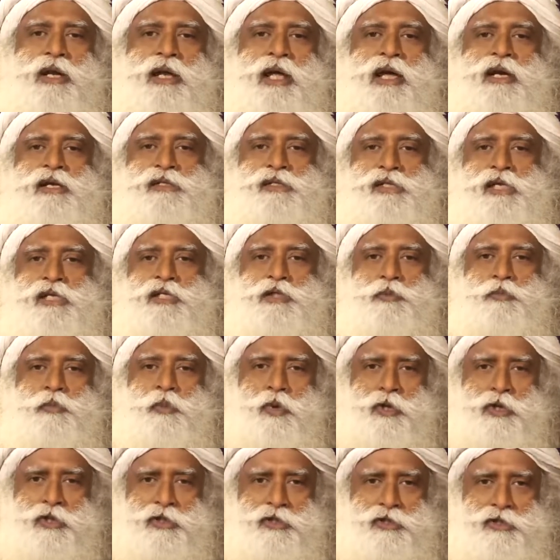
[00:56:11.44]
an access
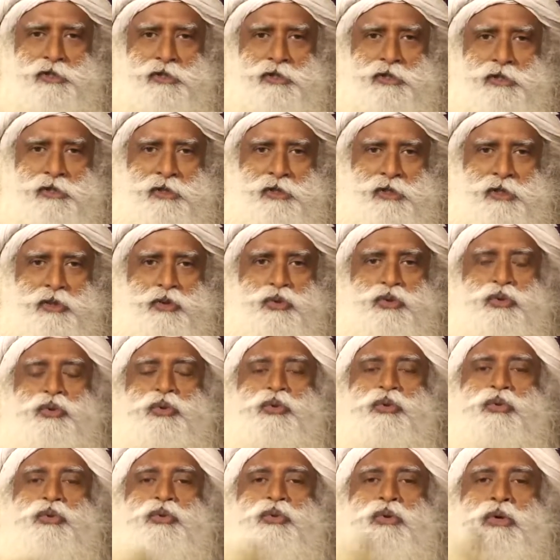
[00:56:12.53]
point
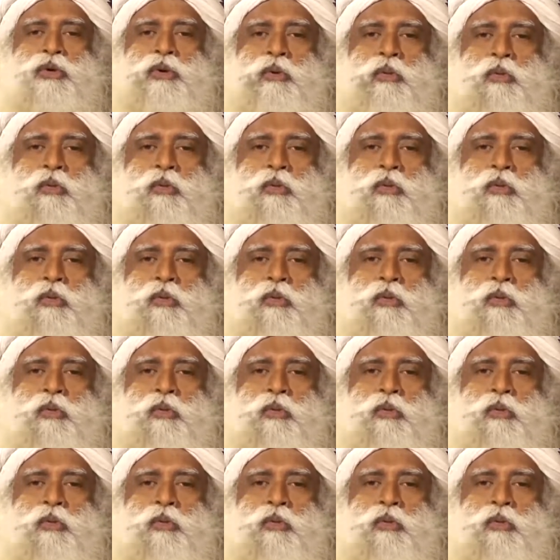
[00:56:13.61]
to